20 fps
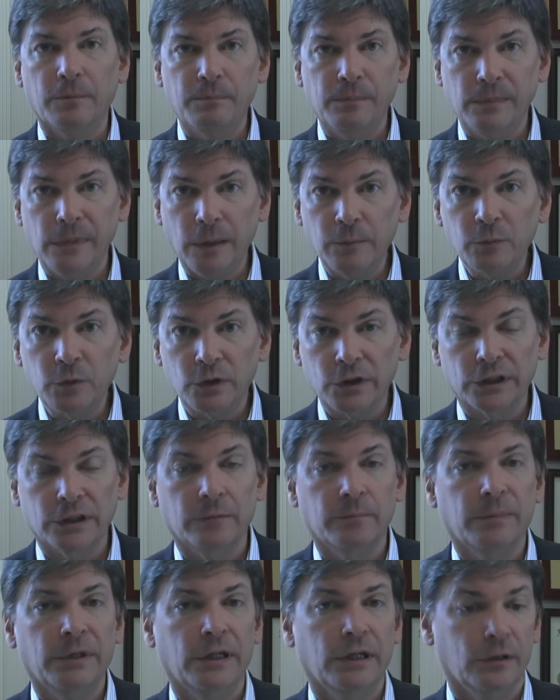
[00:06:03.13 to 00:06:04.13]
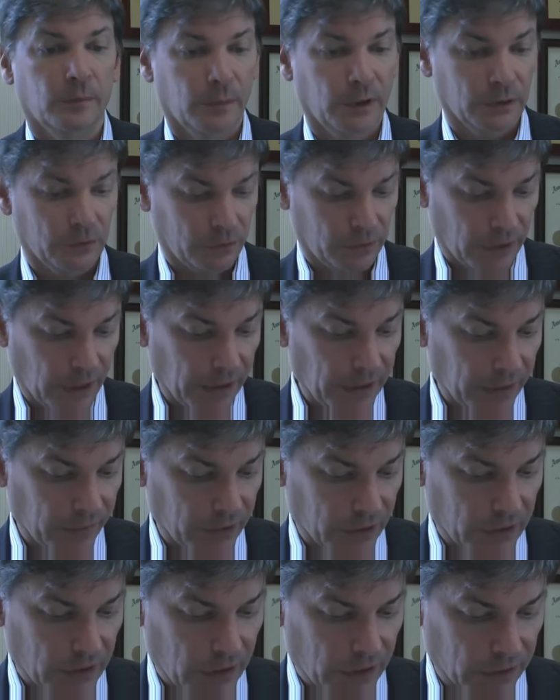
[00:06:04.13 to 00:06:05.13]
memory impairment or not have a
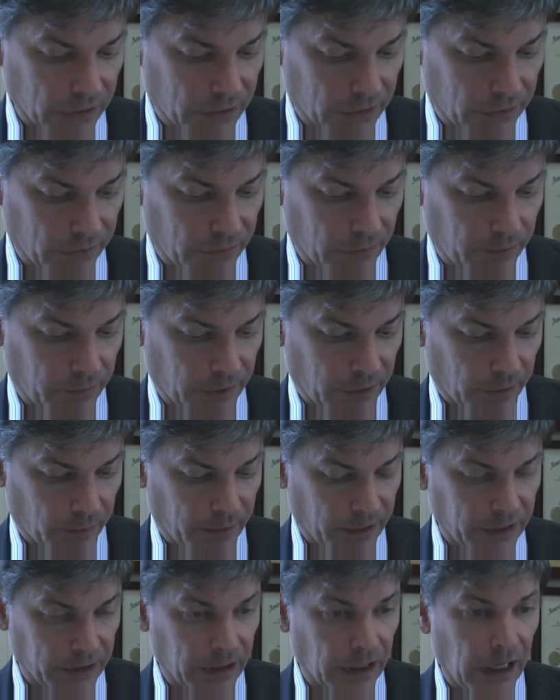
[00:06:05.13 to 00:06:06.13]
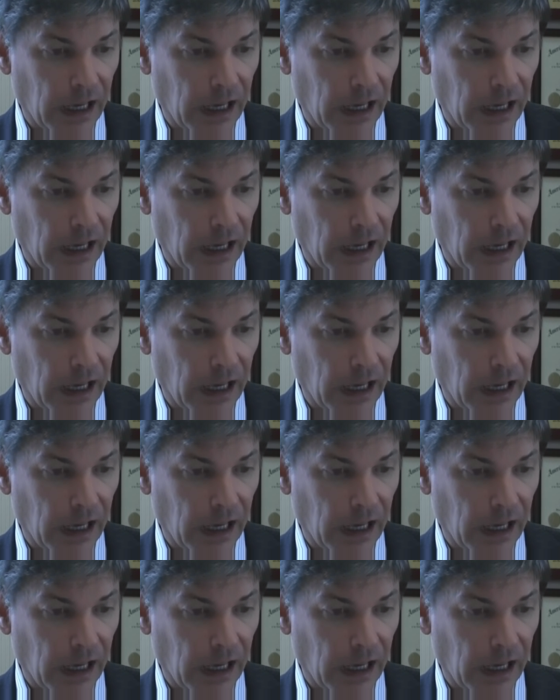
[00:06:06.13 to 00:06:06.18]
cognitive impairment,